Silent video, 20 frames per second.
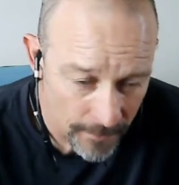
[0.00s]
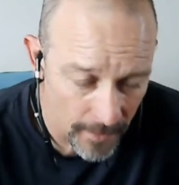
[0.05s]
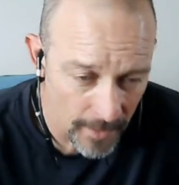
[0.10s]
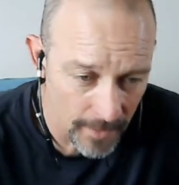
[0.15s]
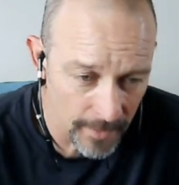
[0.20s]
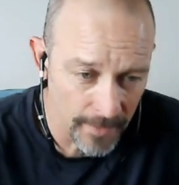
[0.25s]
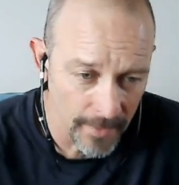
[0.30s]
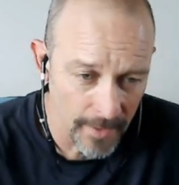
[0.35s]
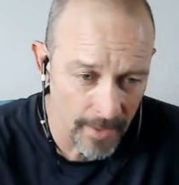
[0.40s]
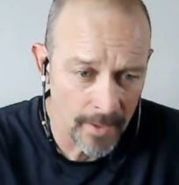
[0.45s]
So
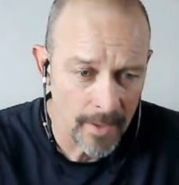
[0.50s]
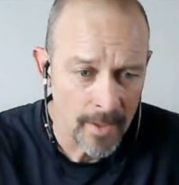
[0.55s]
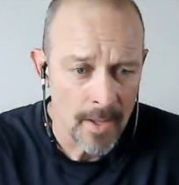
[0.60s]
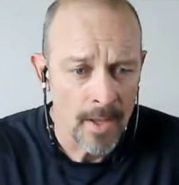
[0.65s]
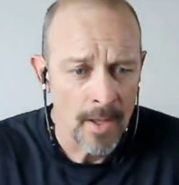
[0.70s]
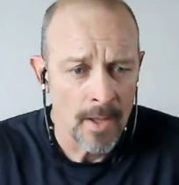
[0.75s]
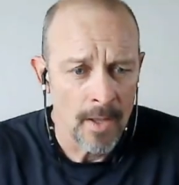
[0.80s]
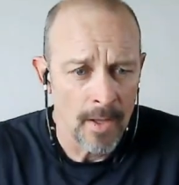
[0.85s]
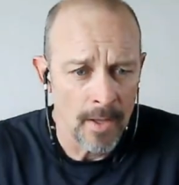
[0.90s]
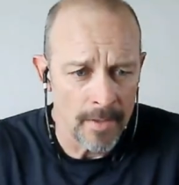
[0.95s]

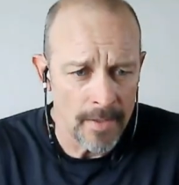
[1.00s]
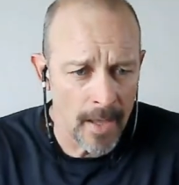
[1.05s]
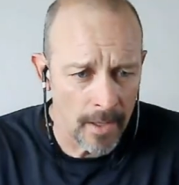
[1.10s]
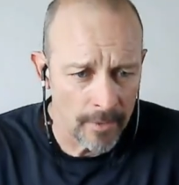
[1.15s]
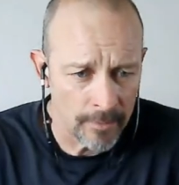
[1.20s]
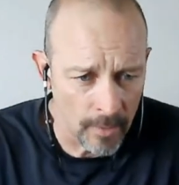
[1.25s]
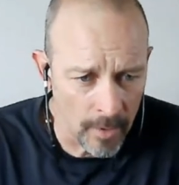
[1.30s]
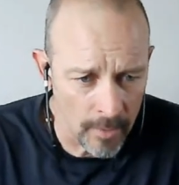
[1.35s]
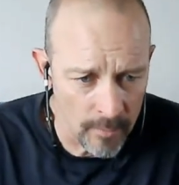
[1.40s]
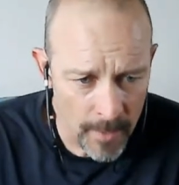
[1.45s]

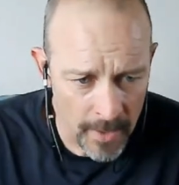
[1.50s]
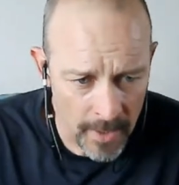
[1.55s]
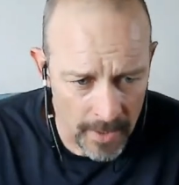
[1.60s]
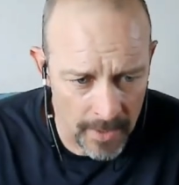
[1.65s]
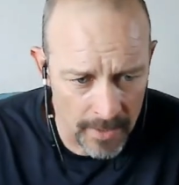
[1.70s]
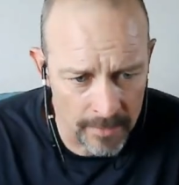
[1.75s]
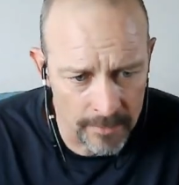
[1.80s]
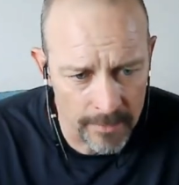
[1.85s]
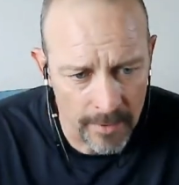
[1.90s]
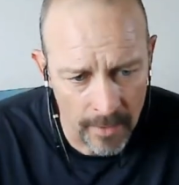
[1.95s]
I've been
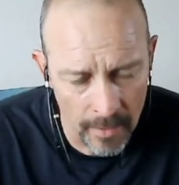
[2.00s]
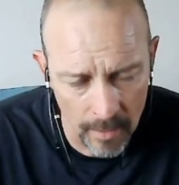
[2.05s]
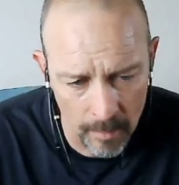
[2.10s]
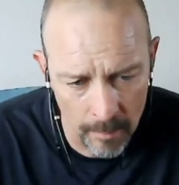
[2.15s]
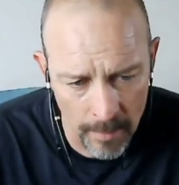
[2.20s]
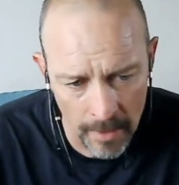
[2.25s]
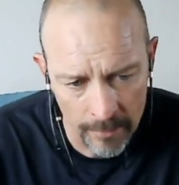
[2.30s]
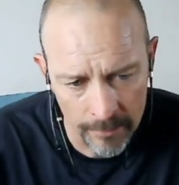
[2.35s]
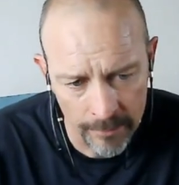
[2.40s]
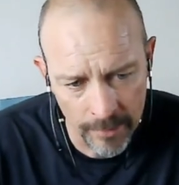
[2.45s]
at Intel
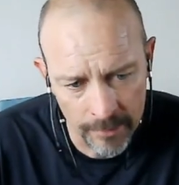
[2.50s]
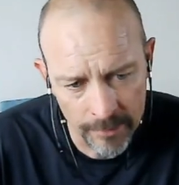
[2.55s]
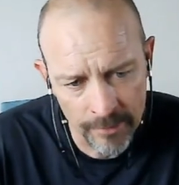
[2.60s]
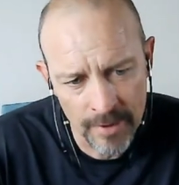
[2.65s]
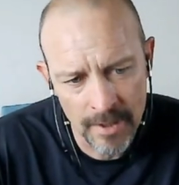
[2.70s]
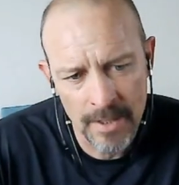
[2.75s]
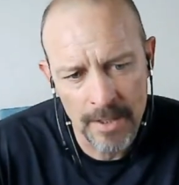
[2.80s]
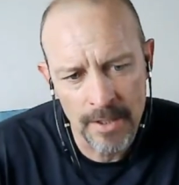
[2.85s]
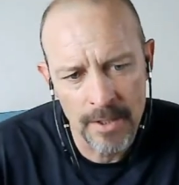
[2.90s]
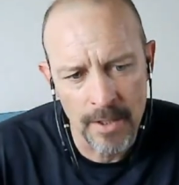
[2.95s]
about
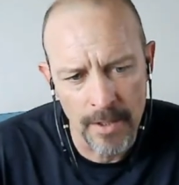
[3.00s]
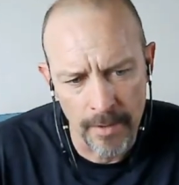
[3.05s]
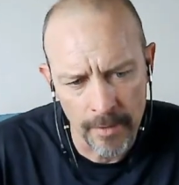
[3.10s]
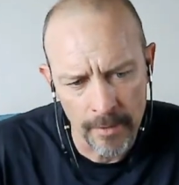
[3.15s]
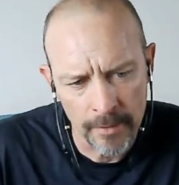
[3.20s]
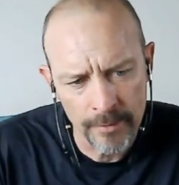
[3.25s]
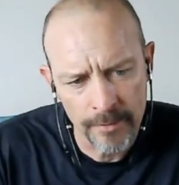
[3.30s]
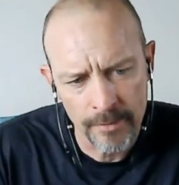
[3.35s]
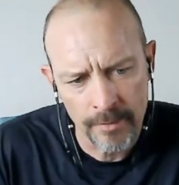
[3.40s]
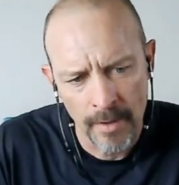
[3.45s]
16
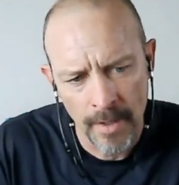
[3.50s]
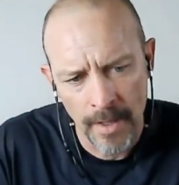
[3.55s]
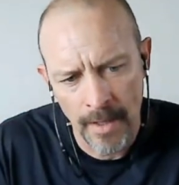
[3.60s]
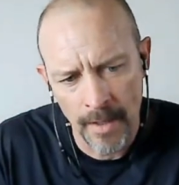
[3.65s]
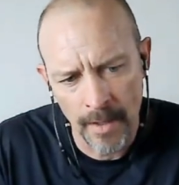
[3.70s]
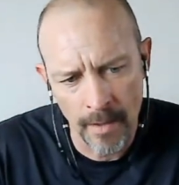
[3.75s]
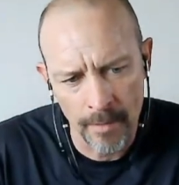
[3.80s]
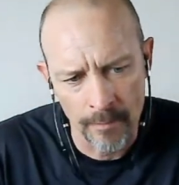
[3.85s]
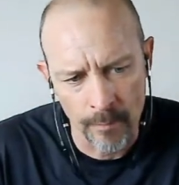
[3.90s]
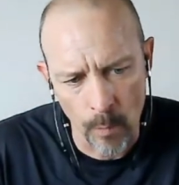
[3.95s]
years,
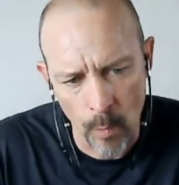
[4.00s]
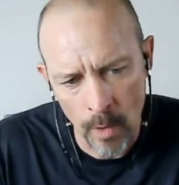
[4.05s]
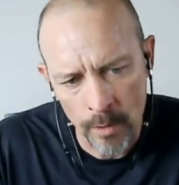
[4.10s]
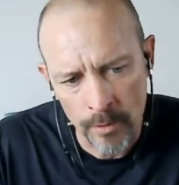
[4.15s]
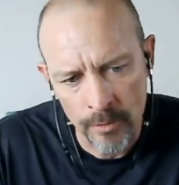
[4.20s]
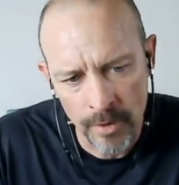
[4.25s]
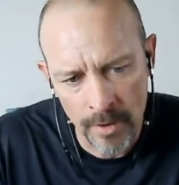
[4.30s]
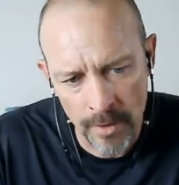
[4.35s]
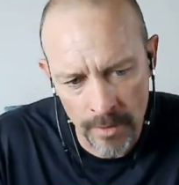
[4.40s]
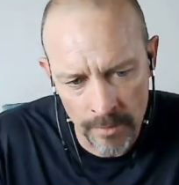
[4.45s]
and I've
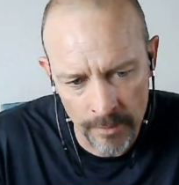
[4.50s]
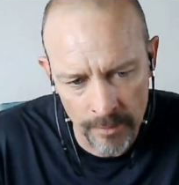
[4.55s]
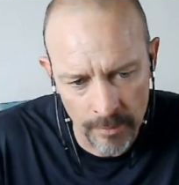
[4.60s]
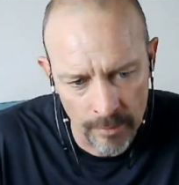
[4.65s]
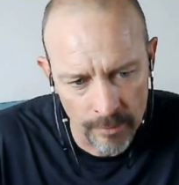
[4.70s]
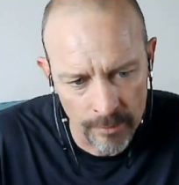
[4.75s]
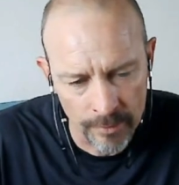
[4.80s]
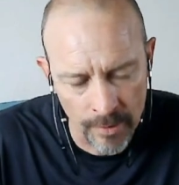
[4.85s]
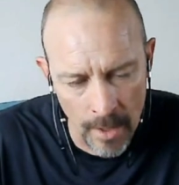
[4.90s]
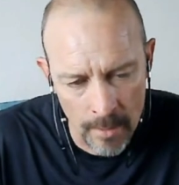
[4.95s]
worked
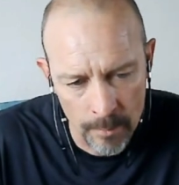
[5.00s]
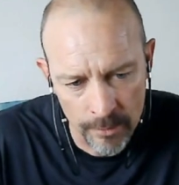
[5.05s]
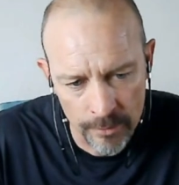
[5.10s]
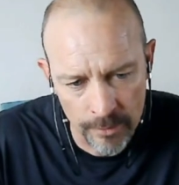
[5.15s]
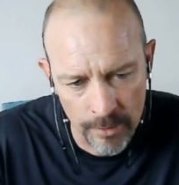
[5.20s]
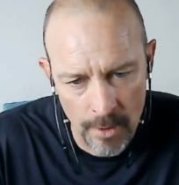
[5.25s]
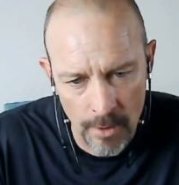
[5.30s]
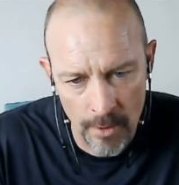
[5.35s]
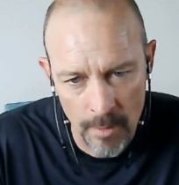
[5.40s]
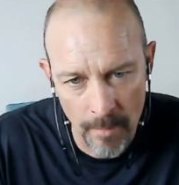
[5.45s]
in
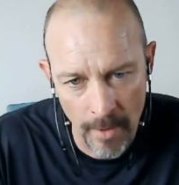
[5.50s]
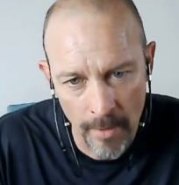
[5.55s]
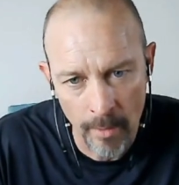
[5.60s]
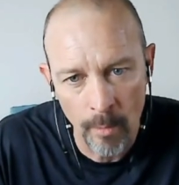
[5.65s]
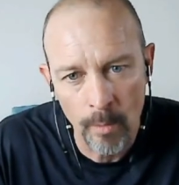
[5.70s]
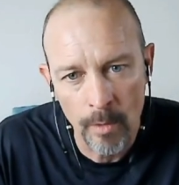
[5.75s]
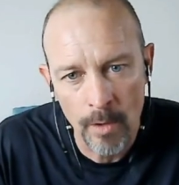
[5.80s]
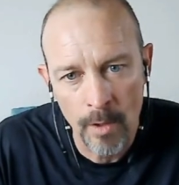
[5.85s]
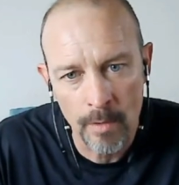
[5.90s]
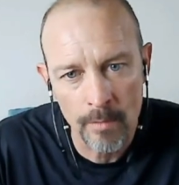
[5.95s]
cybersecurity my
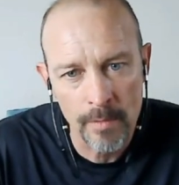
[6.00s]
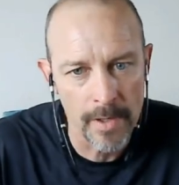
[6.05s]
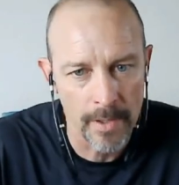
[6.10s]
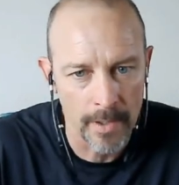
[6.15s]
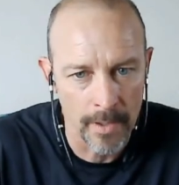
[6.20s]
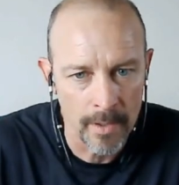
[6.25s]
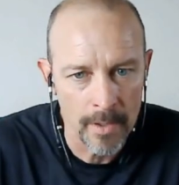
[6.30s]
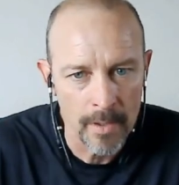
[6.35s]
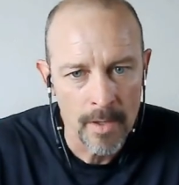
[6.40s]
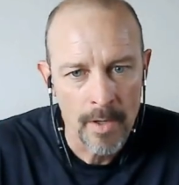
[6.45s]
whole
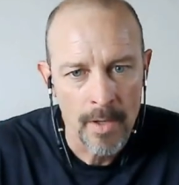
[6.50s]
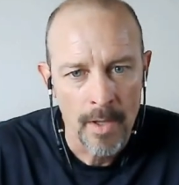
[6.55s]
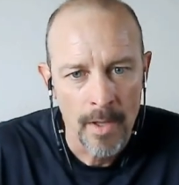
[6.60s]
career,